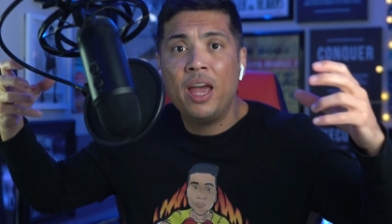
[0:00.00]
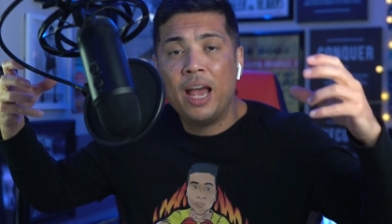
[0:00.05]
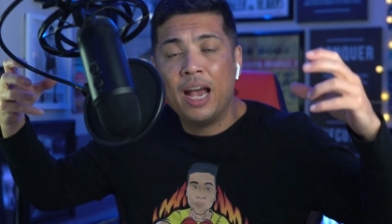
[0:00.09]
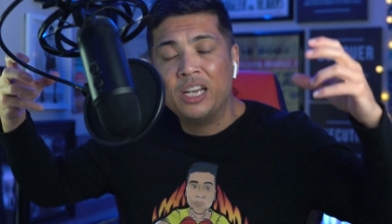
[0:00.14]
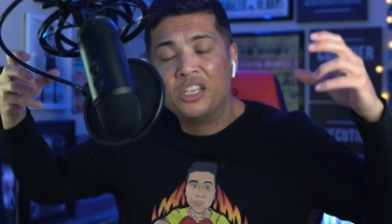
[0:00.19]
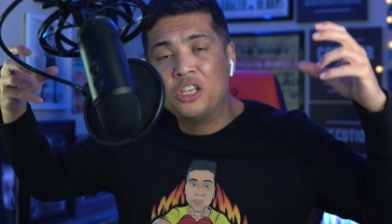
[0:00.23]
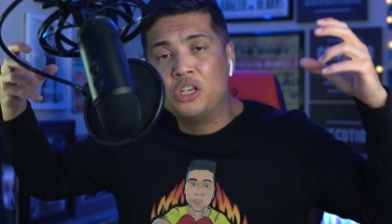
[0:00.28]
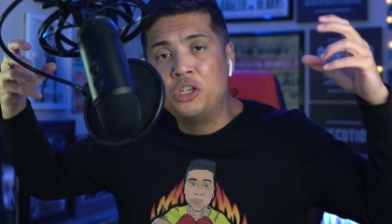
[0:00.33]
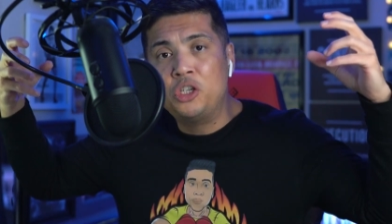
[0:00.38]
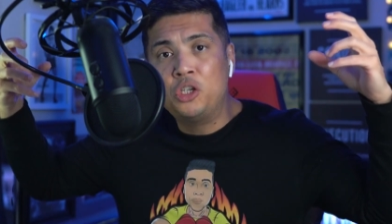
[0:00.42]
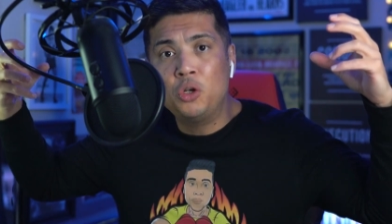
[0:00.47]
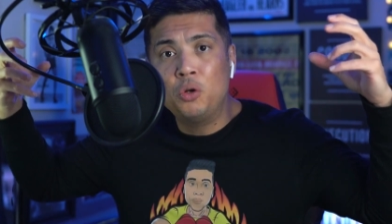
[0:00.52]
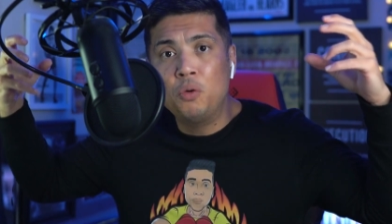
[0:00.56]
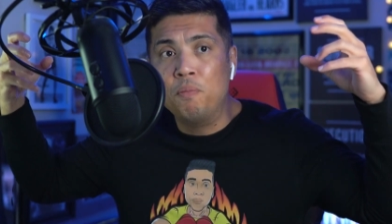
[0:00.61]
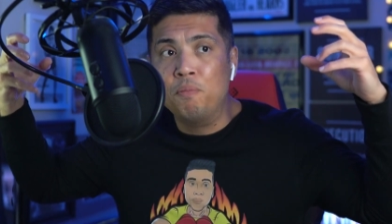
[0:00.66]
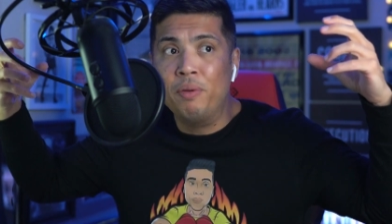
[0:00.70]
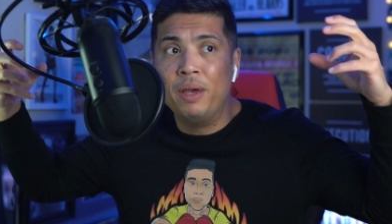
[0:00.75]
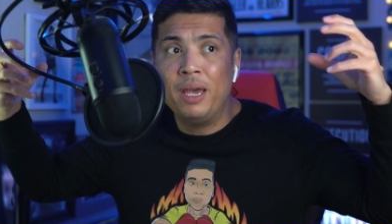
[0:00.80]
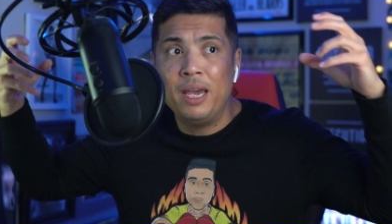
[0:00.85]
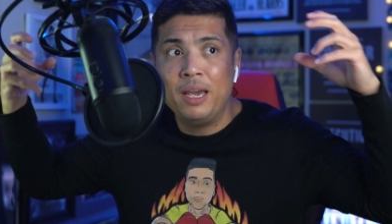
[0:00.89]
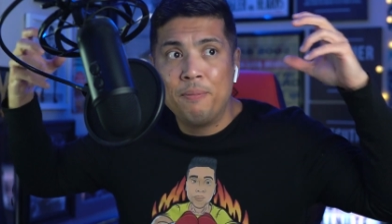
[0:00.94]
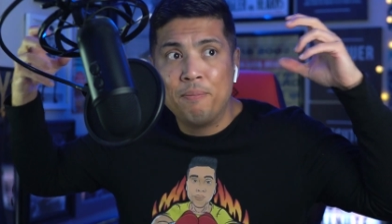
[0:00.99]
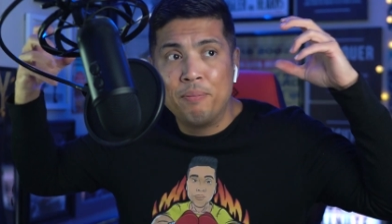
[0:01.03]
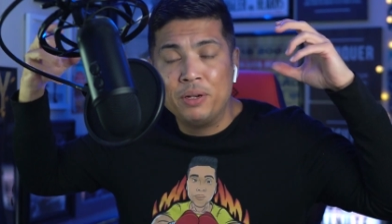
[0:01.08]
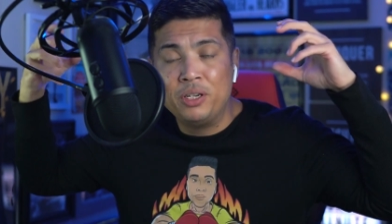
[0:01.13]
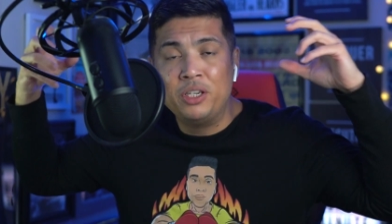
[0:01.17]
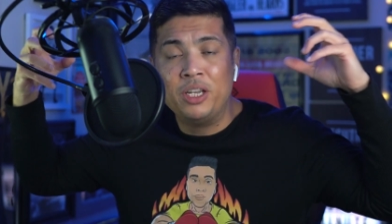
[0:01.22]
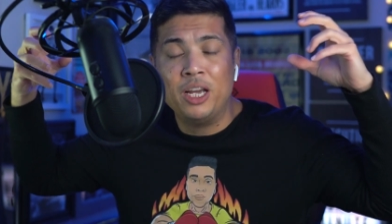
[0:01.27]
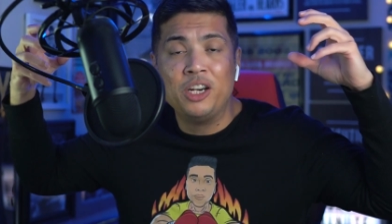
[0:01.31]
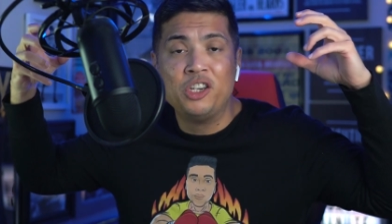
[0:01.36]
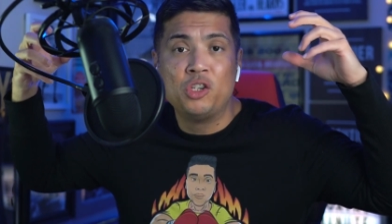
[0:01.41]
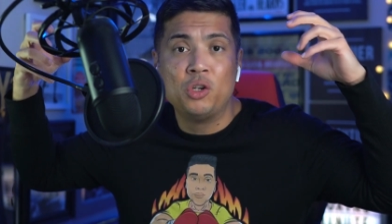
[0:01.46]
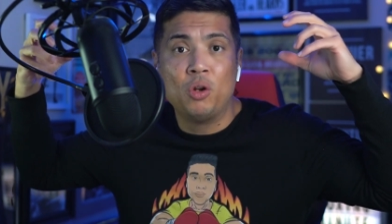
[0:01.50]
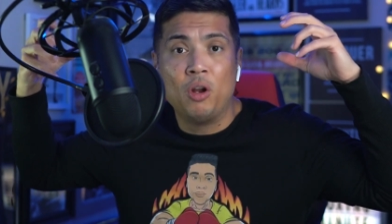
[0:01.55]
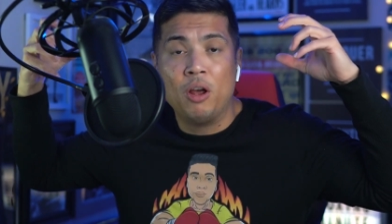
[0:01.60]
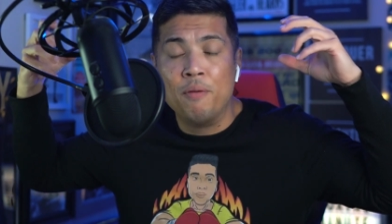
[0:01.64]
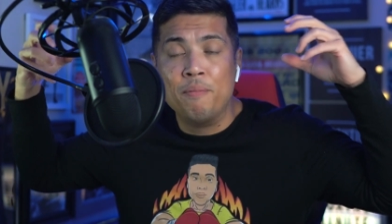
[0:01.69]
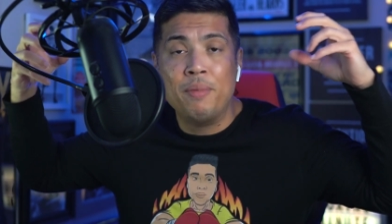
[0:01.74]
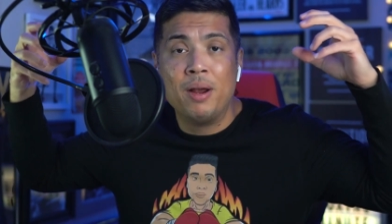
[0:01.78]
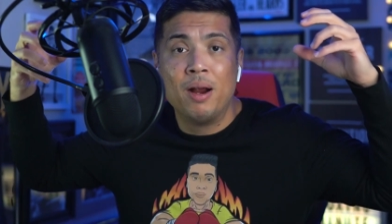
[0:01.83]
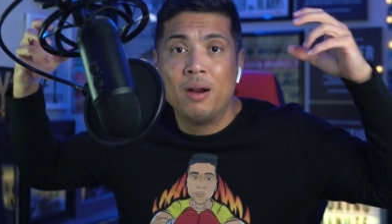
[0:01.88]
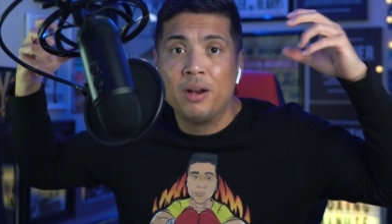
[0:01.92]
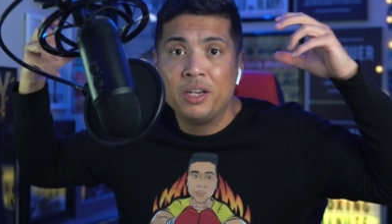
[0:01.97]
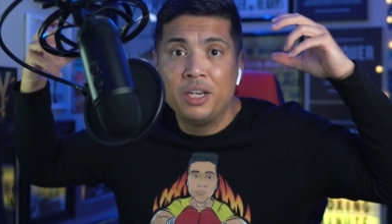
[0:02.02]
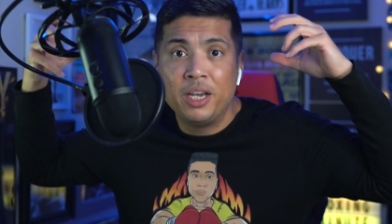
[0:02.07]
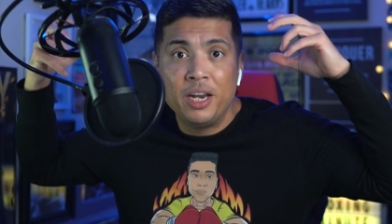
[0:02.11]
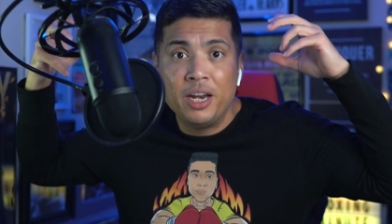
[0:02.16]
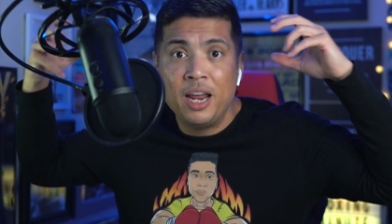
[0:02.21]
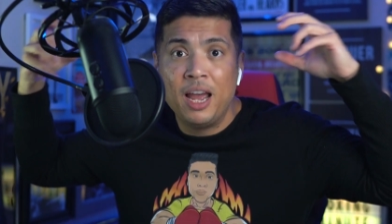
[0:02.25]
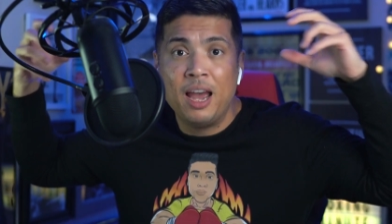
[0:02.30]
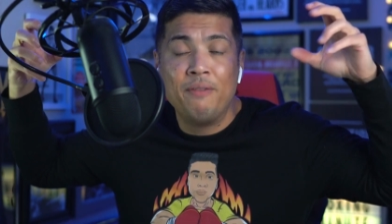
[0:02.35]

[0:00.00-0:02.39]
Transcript: as the two big potential American